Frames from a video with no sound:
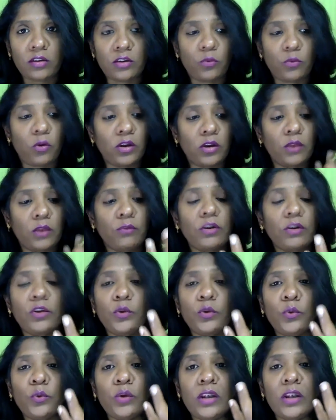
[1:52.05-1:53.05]
whatever
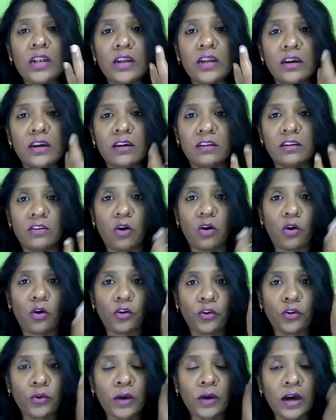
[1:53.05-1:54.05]
you learned or
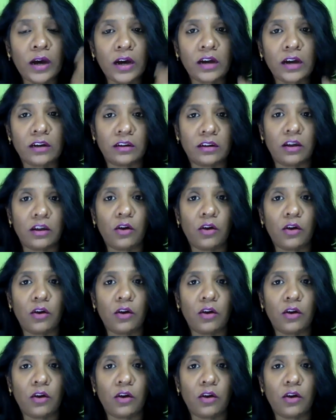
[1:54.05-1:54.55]
you heard